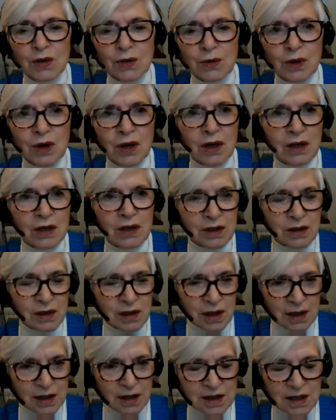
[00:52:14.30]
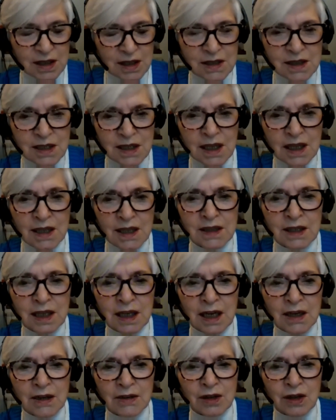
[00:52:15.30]
who are, as I said,
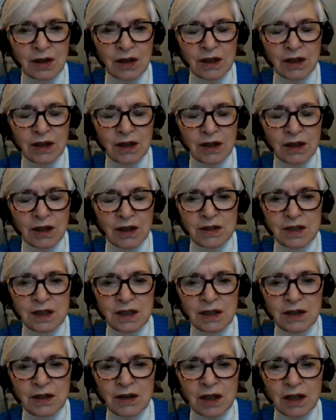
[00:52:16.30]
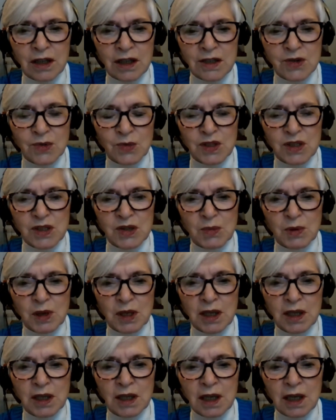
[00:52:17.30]
guarding our synagogue as we
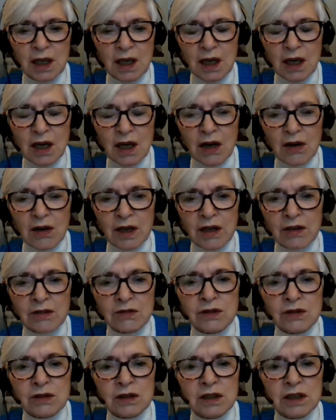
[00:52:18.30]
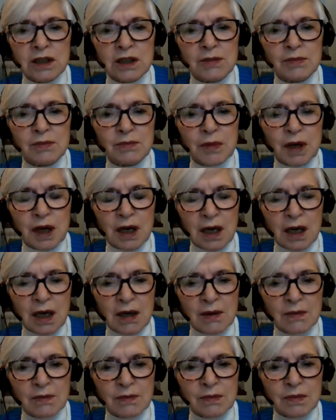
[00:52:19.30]
speak. Our elderly
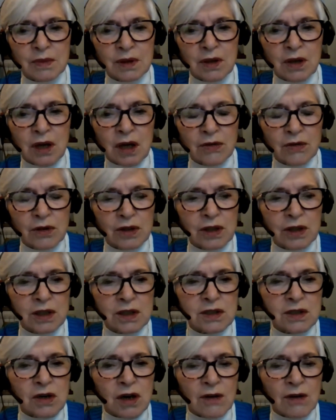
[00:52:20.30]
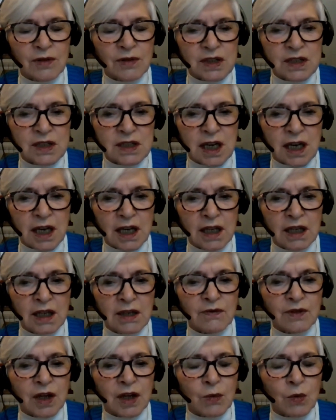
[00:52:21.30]
congregants often say
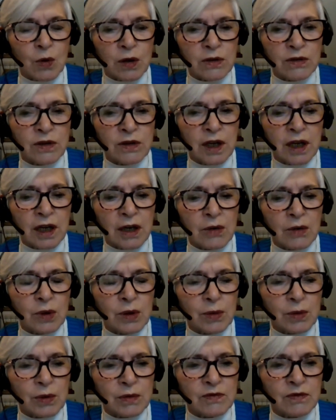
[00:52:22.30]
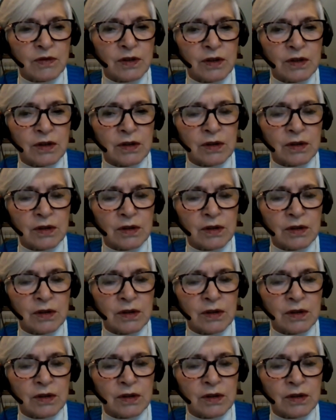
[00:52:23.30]
if they weren't there, we would